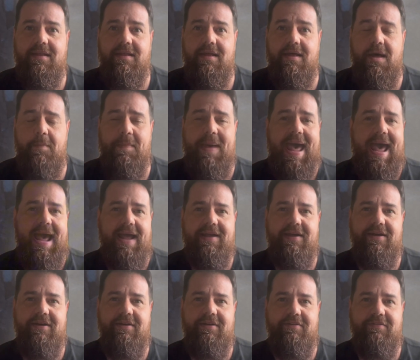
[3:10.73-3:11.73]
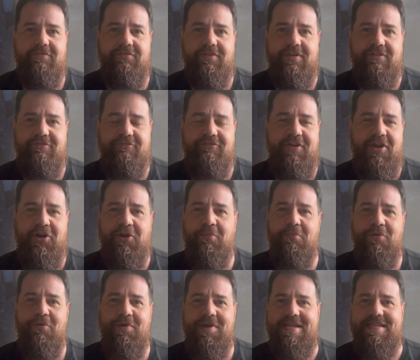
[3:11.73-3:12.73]
a pack of feral
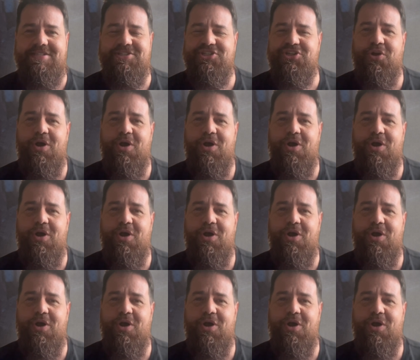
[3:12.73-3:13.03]
boys show